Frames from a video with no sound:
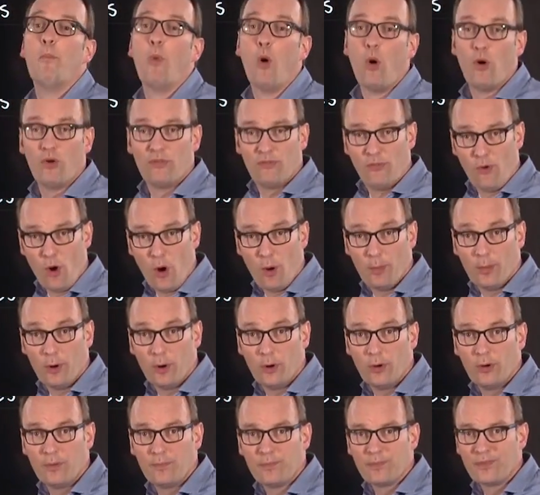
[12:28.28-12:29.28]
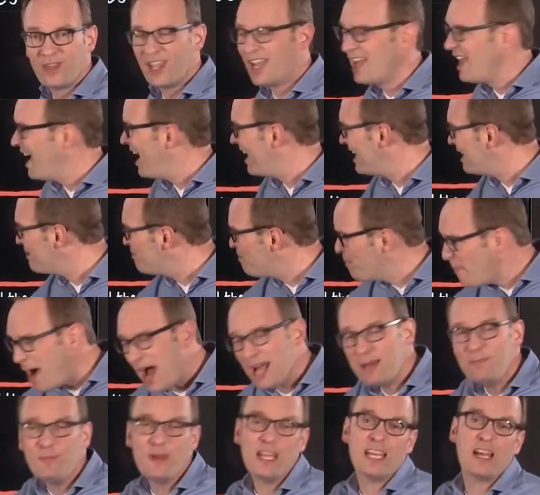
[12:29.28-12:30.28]
more formal. And it
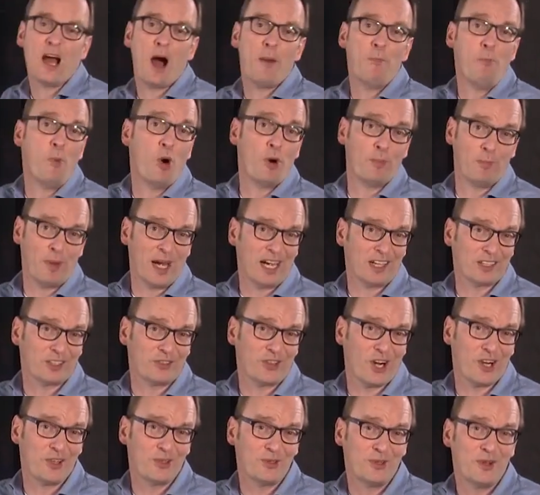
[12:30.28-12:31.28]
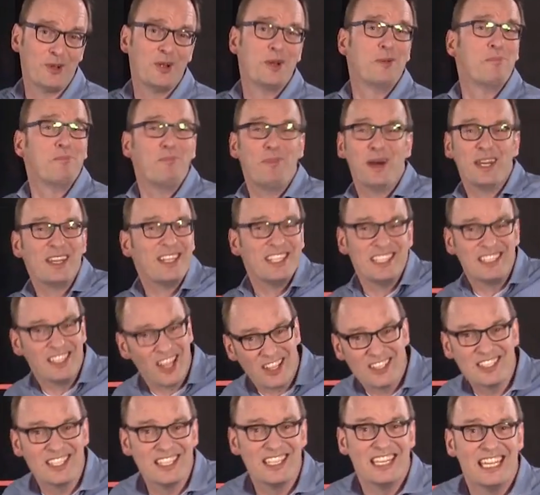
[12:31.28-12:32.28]
might become more macro, but it
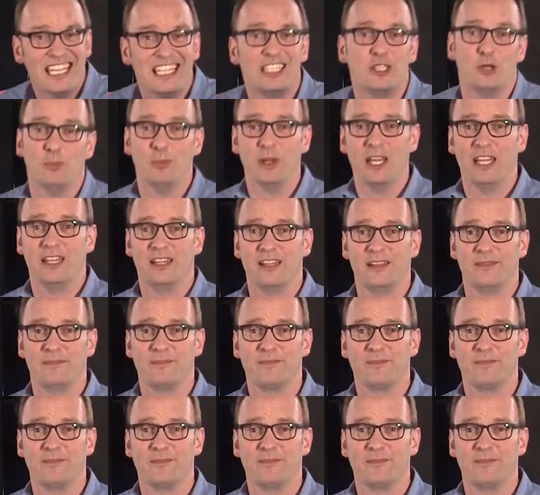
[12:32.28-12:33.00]
doesn't need to be.